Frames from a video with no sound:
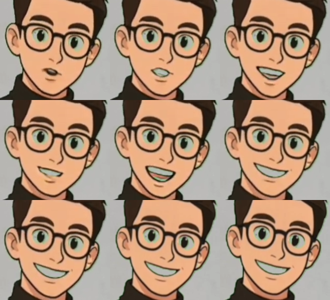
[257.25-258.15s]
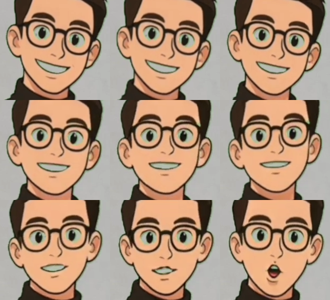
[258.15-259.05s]
Therefore,
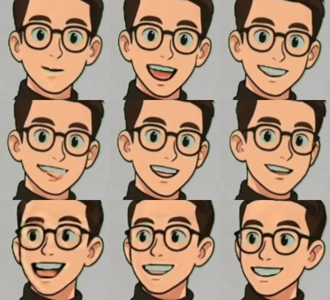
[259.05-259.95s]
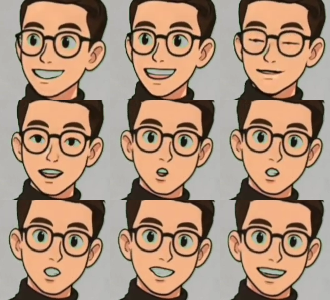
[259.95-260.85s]
longitudinal waves, such as sound,